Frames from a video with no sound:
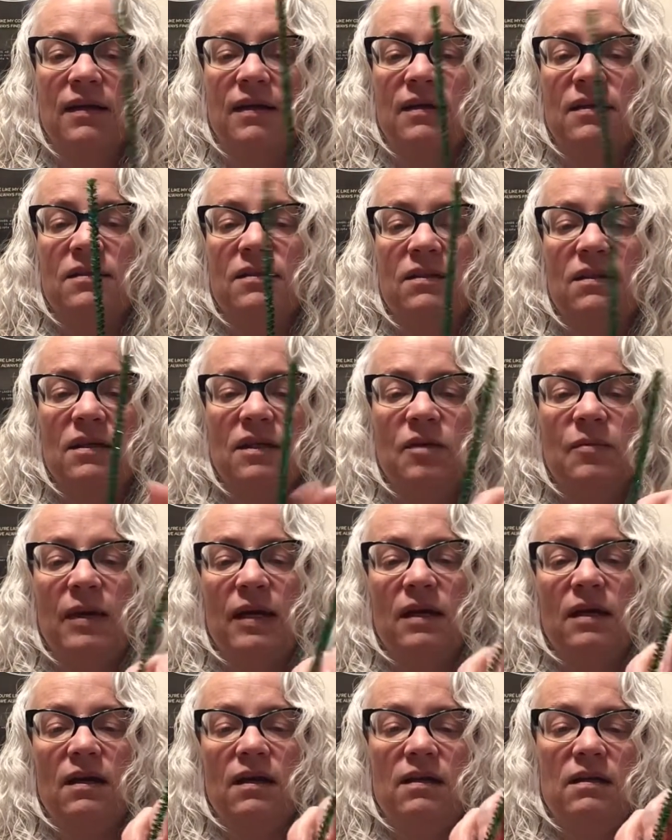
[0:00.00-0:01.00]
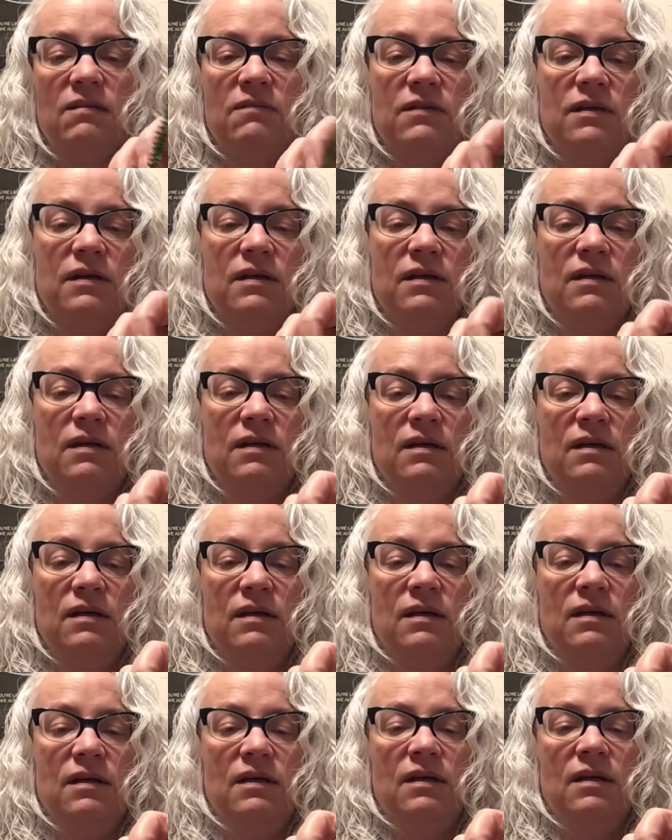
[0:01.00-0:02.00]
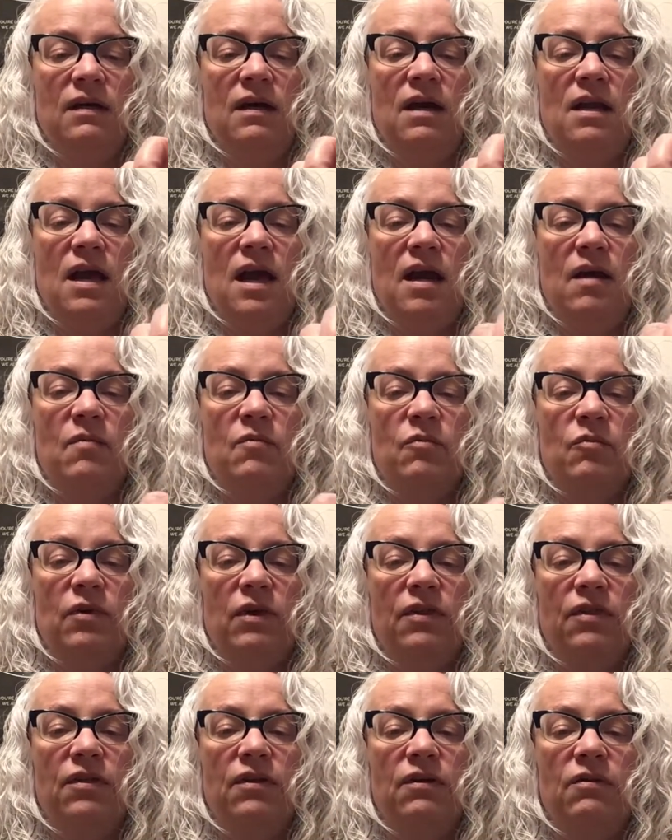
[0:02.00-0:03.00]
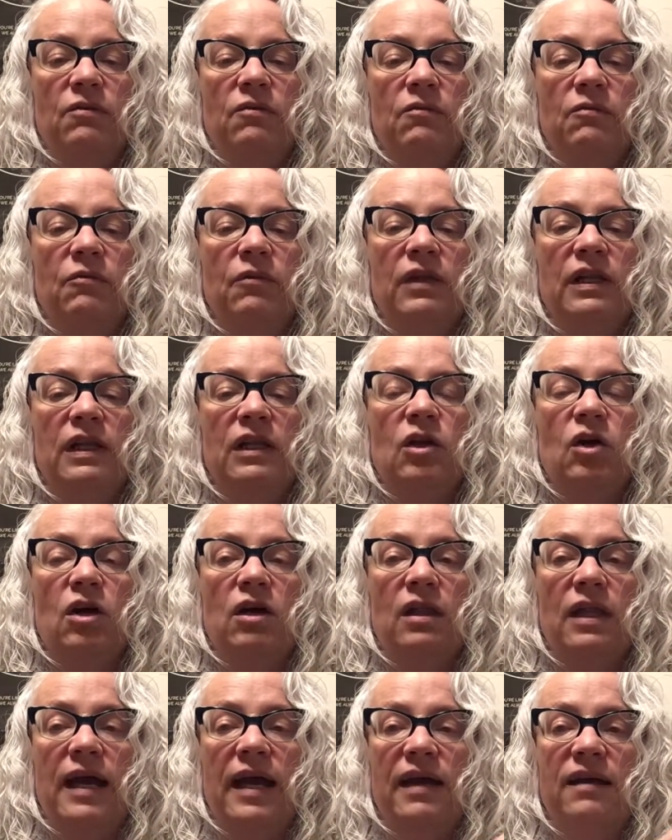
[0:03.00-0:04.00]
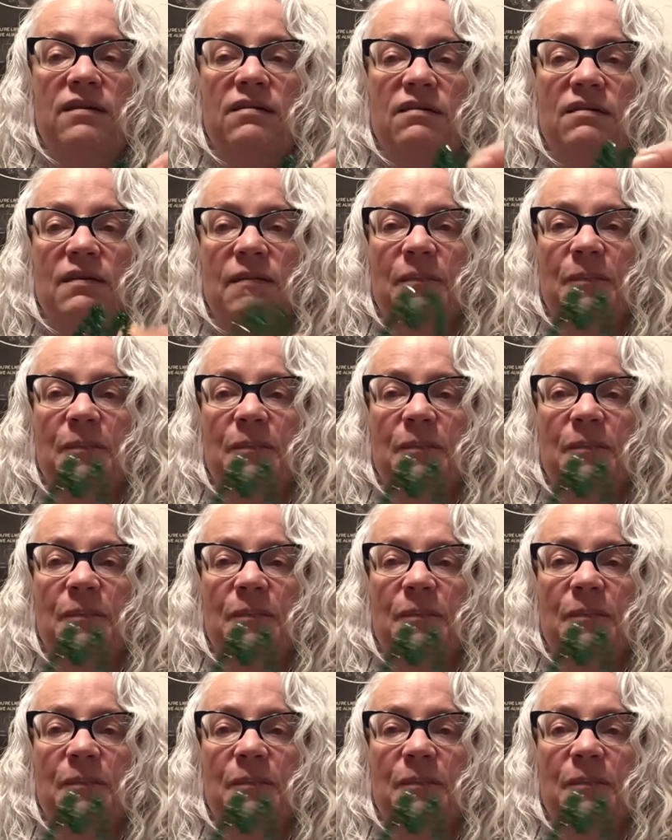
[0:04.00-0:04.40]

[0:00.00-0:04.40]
so that you make kind of a an M with really long legs